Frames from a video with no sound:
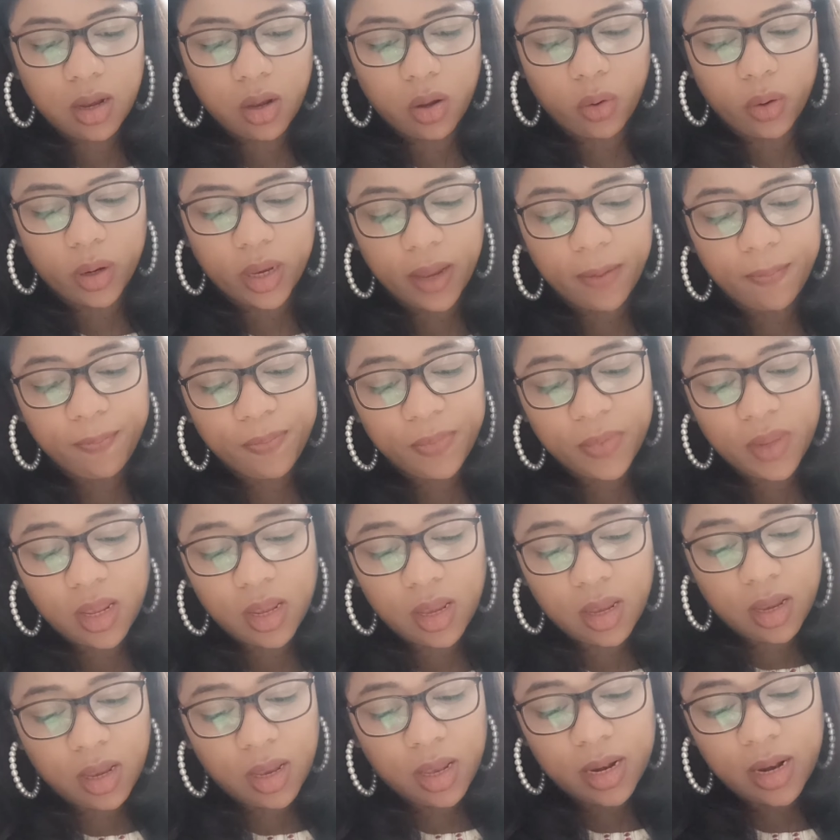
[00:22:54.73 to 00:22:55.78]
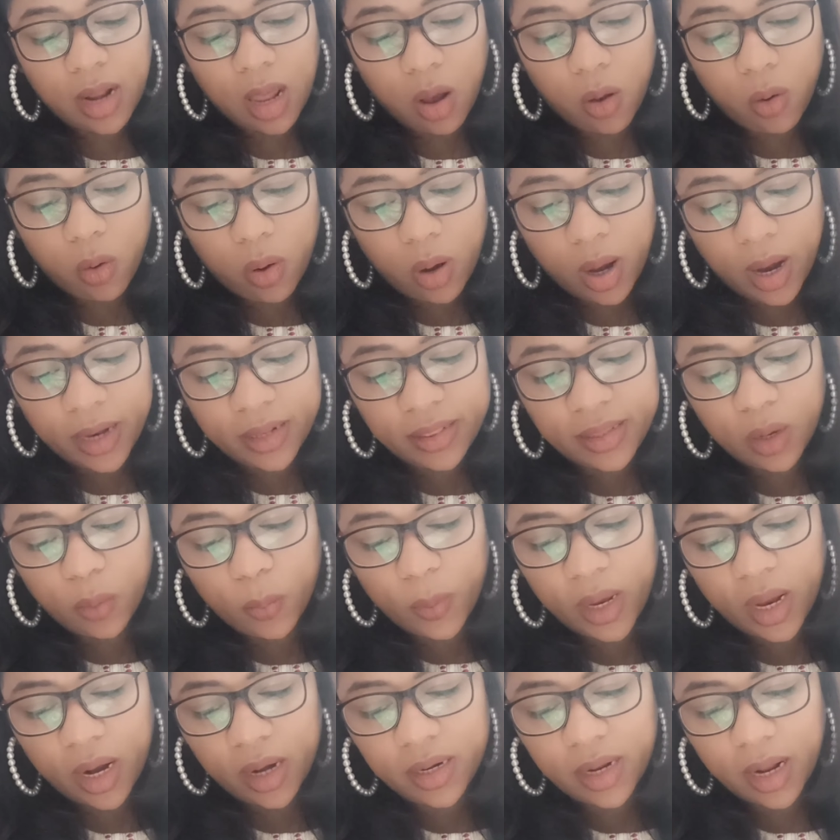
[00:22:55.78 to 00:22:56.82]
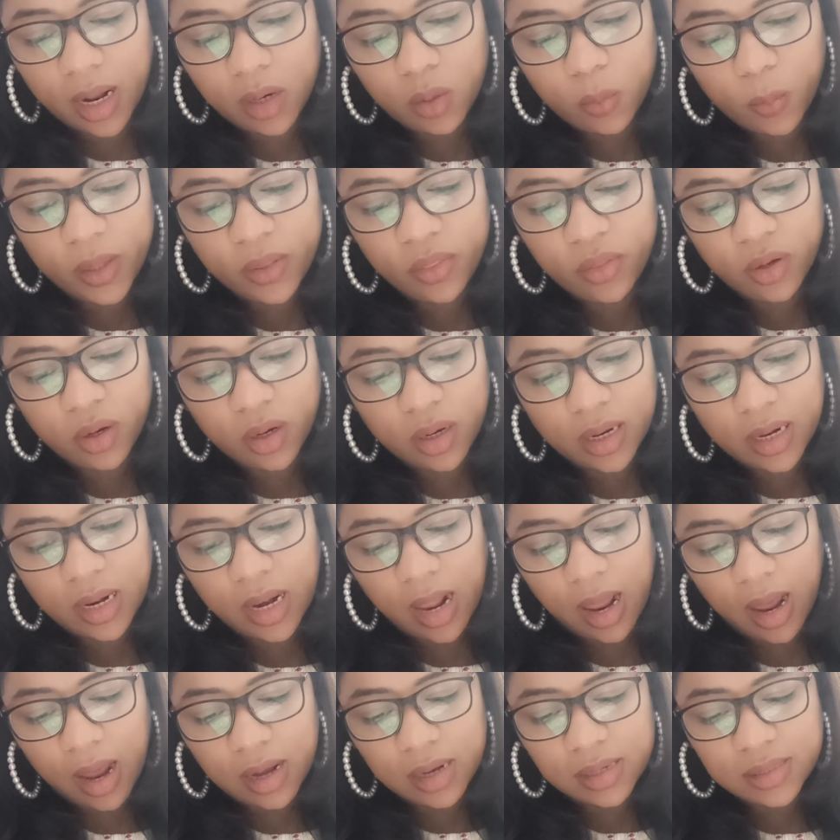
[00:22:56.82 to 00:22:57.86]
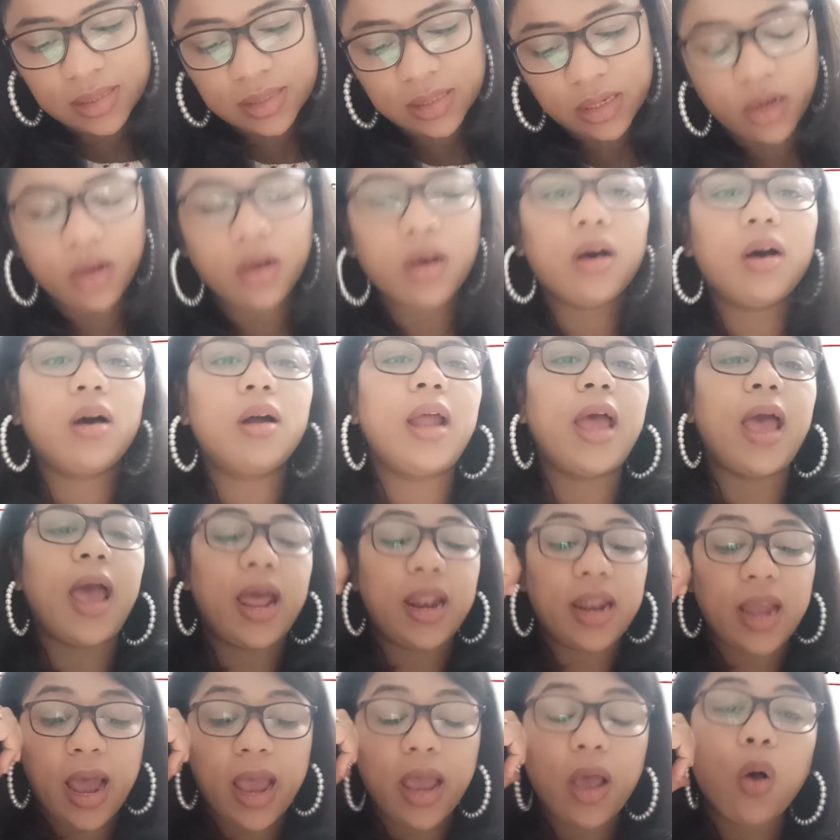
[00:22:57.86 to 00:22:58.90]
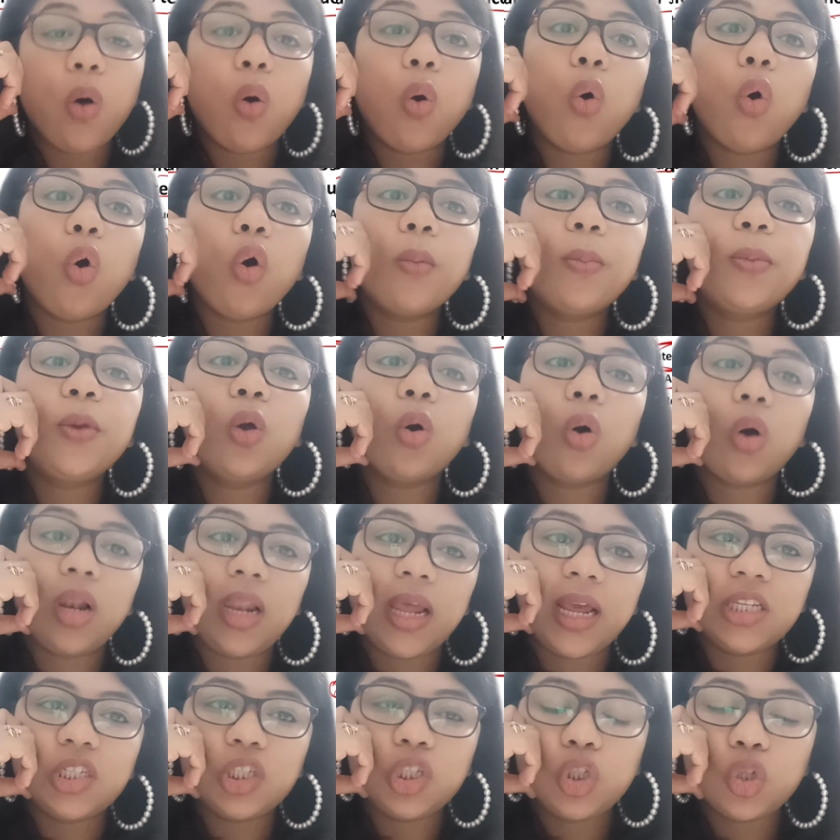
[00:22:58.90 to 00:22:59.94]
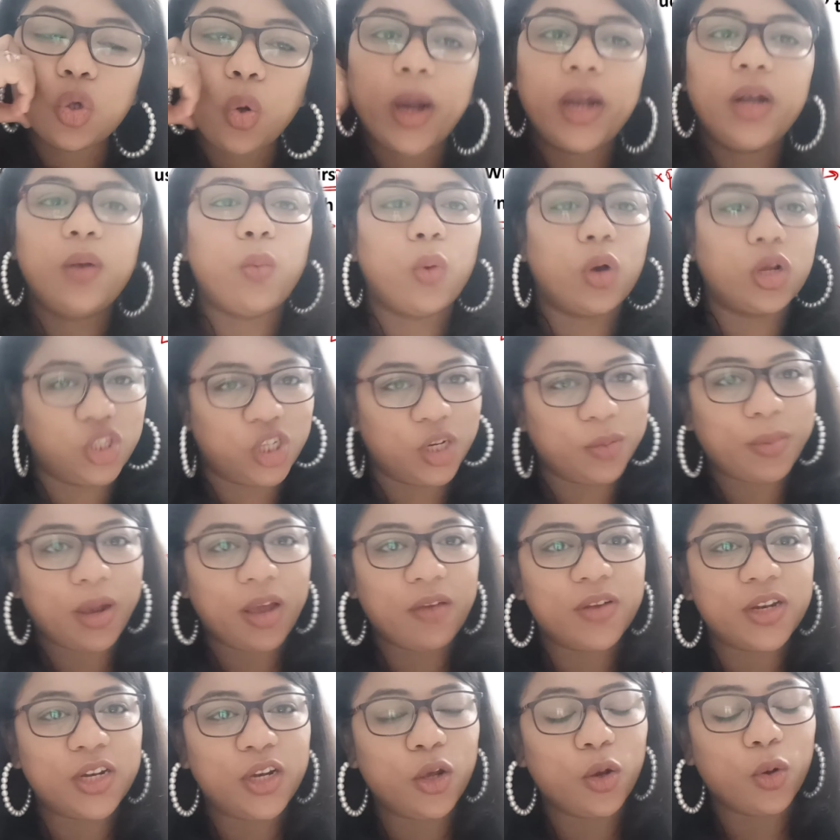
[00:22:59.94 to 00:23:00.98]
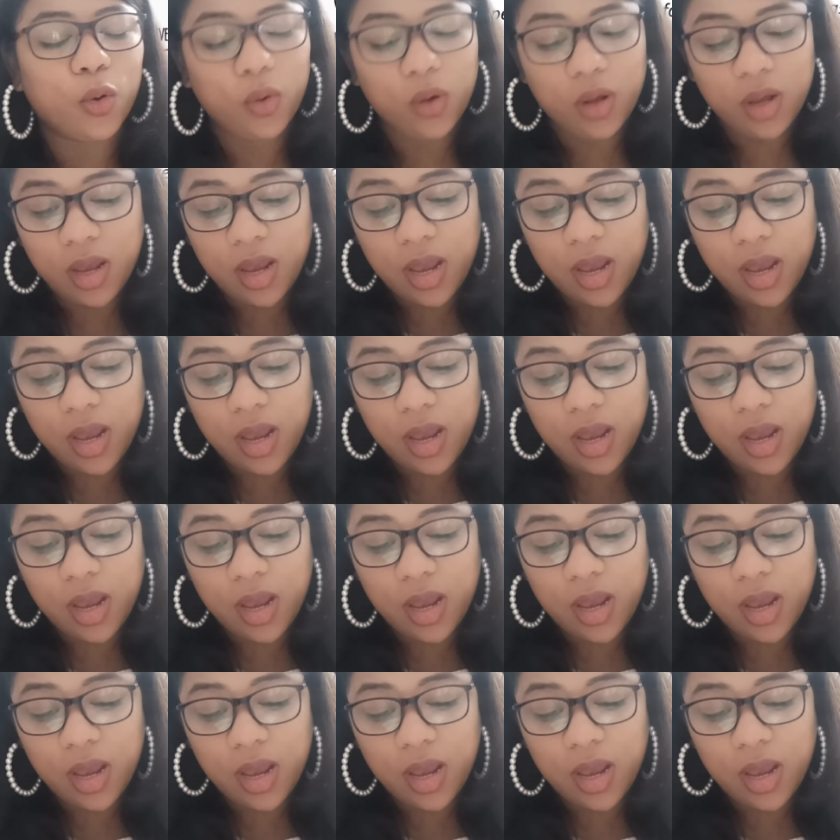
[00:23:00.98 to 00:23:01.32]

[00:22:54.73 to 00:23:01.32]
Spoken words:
Okay, now I think we are done with the class here, and I hope you all enjoyed watching my video